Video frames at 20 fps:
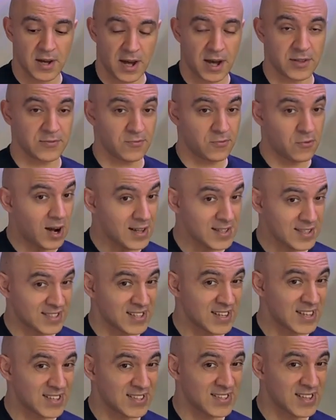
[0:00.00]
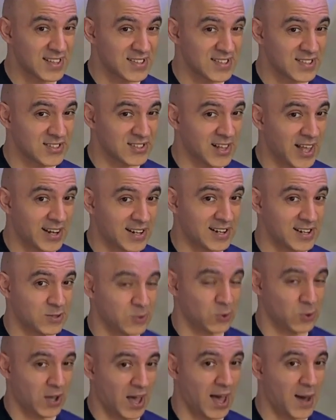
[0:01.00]
And one thing that is likely
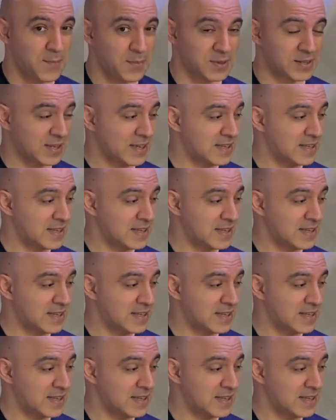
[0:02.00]
to happen